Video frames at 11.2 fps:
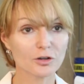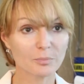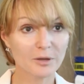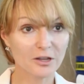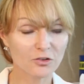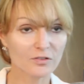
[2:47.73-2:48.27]

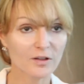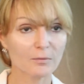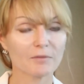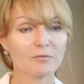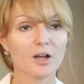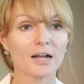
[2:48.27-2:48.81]
patients that
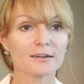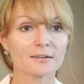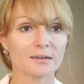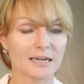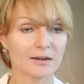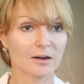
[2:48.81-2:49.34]
we've gotten
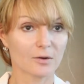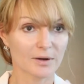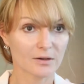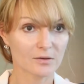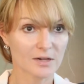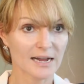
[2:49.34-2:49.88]
here at
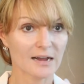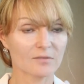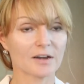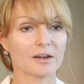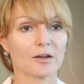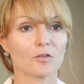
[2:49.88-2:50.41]
Critical Care and
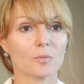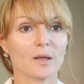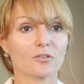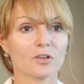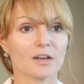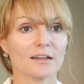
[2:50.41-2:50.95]
Veterinary
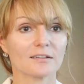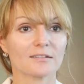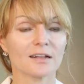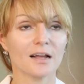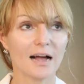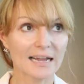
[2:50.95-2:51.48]
Specialists,
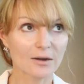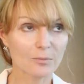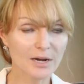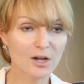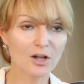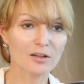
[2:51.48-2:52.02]
I can
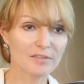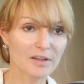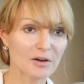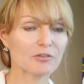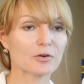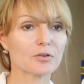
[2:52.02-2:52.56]
recall a very
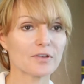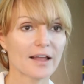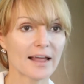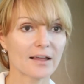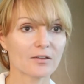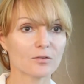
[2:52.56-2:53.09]
first
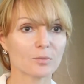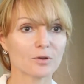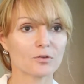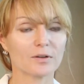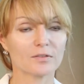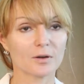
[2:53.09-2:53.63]
case, which
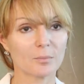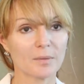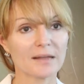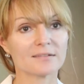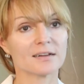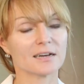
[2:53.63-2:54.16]
was an
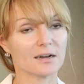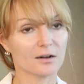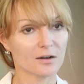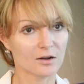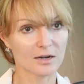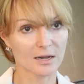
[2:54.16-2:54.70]
amazing little
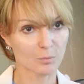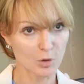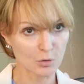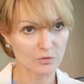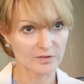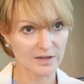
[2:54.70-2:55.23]
dog named
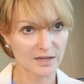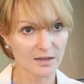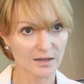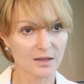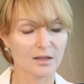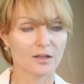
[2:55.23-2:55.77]
Lucy.
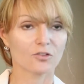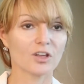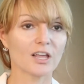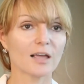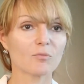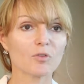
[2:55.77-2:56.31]
She
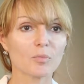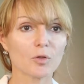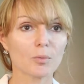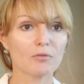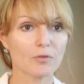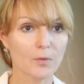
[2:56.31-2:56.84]
came from the
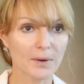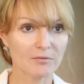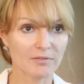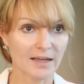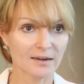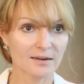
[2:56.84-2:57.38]
referring
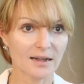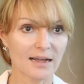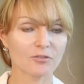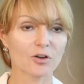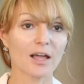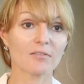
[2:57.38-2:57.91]
vet
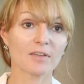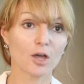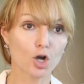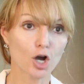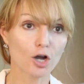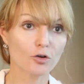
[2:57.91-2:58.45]
after having a
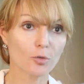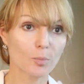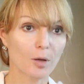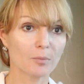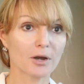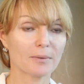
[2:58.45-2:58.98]

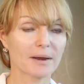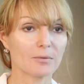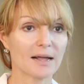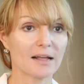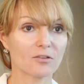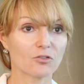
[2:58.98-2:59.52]
cardiopulmonary
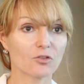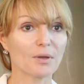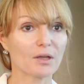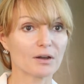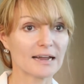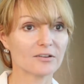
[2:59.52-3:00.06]
arrest during
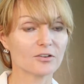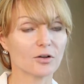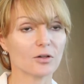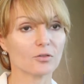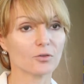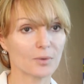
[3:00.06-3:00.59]

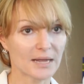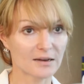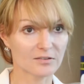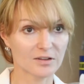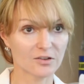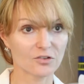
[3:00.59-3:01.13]

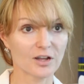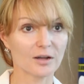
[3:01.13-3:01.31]
anesthesia,